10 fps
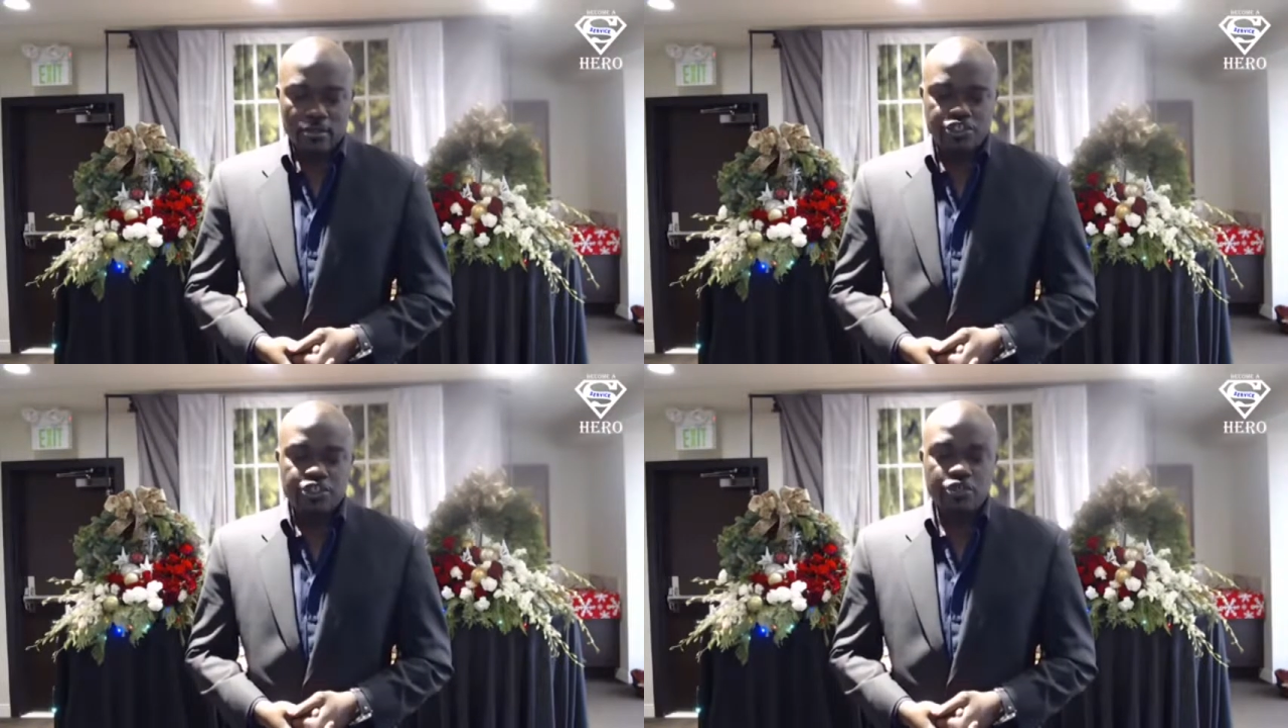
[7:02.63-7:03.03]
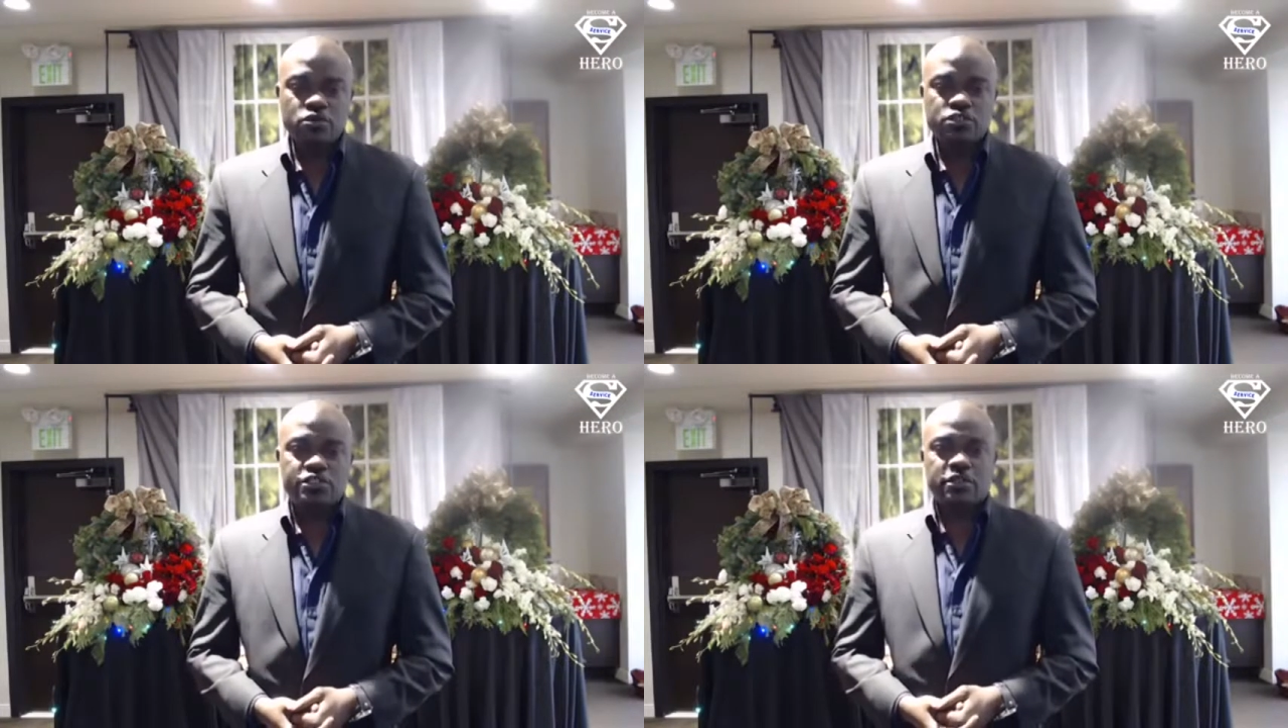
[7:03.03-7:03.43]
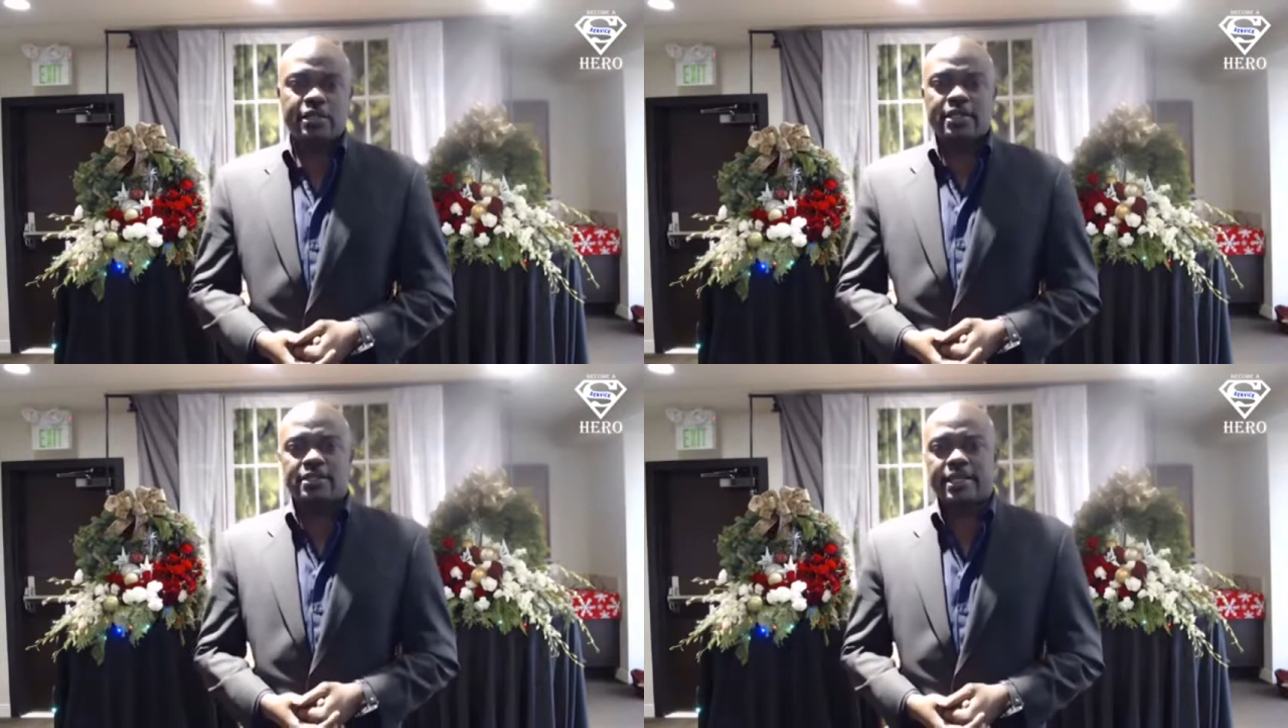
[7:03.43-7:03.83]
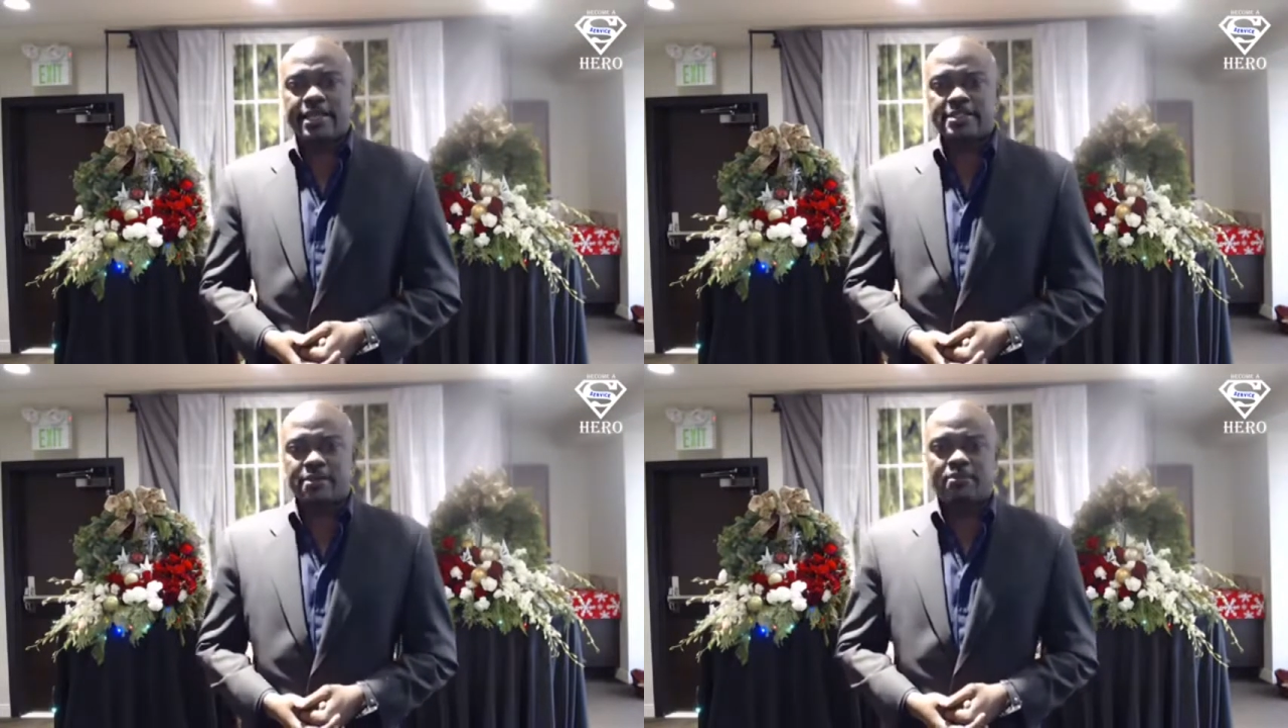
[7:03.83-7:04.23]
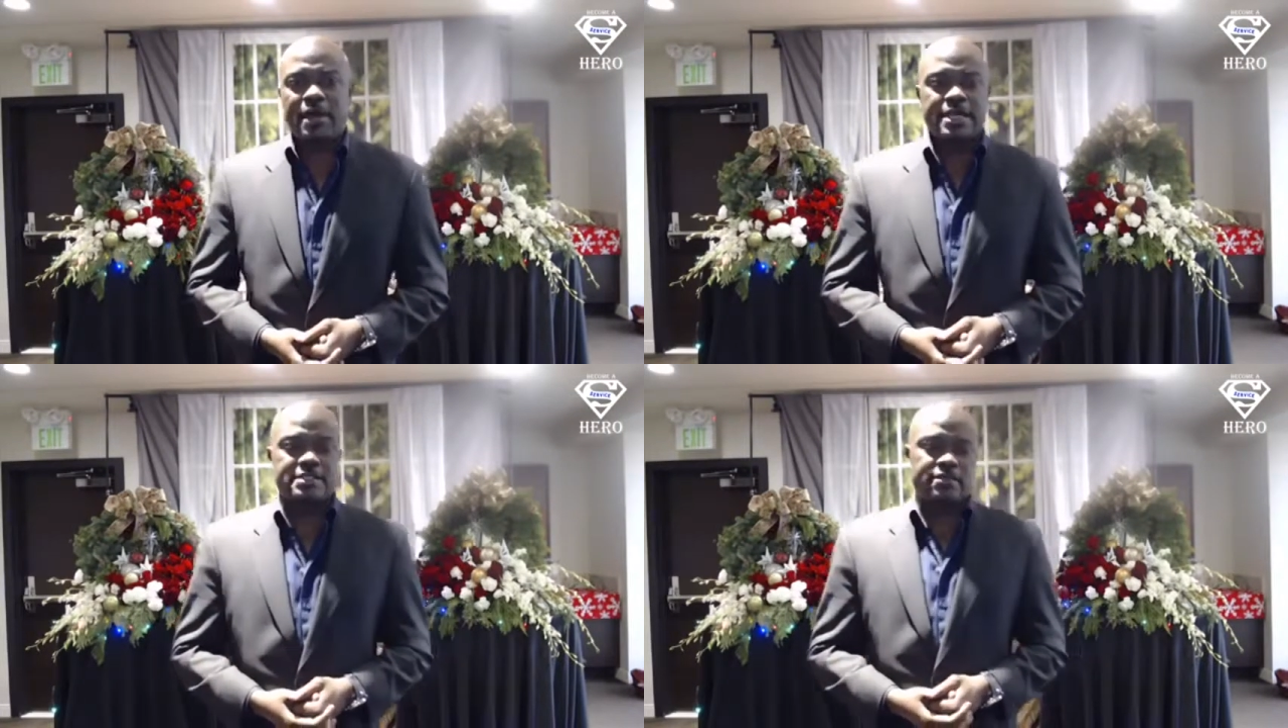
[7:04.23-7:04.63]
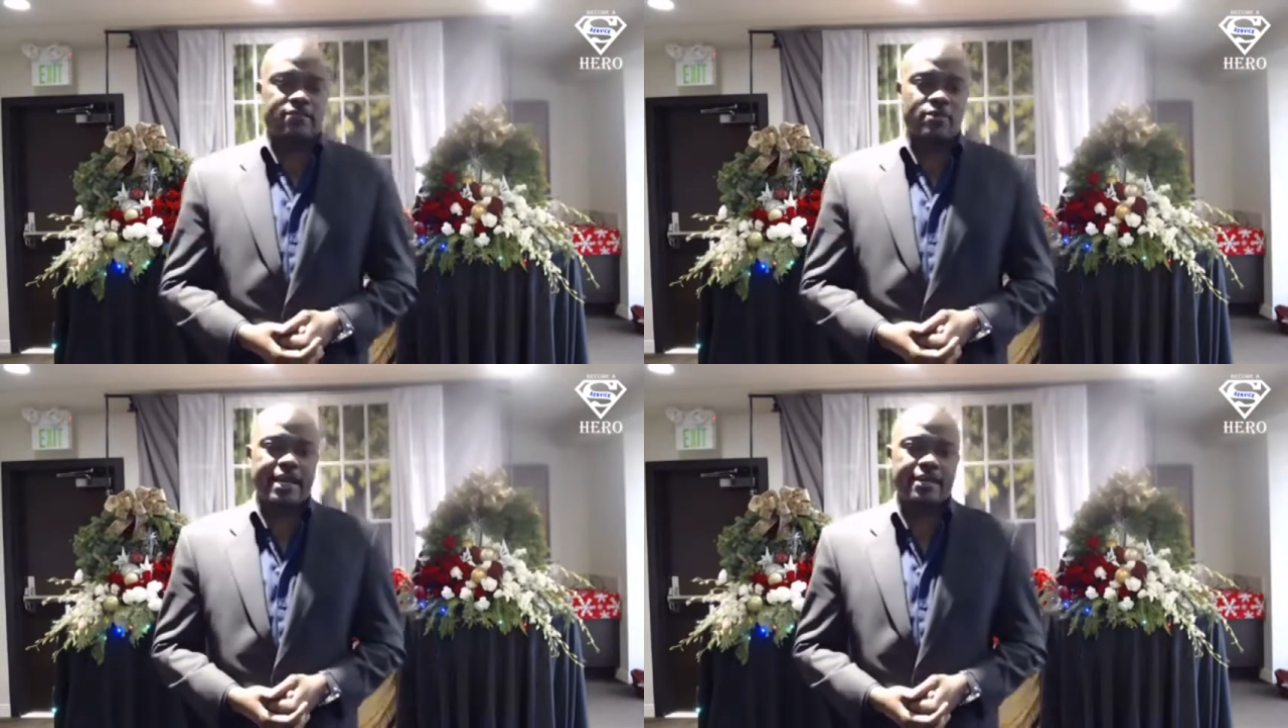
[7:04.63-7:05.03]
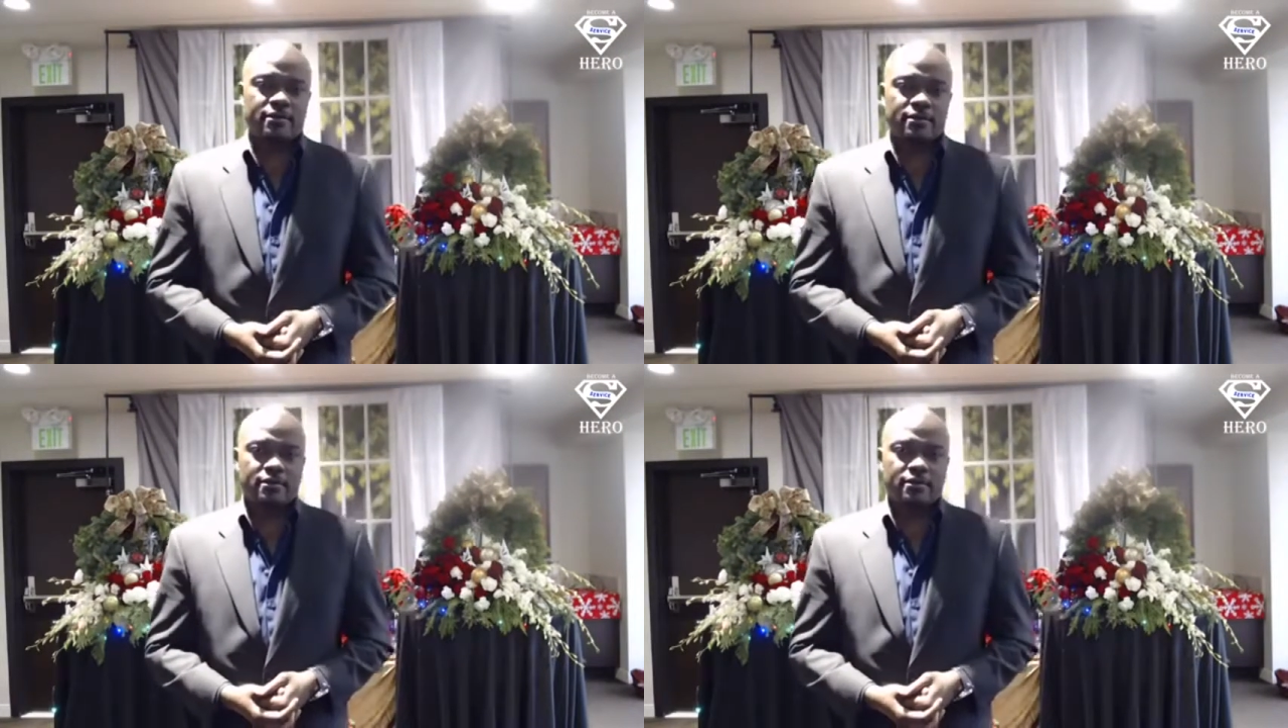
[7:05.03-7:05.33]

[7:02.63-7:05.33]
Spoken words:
You choose to look at things in a positive way.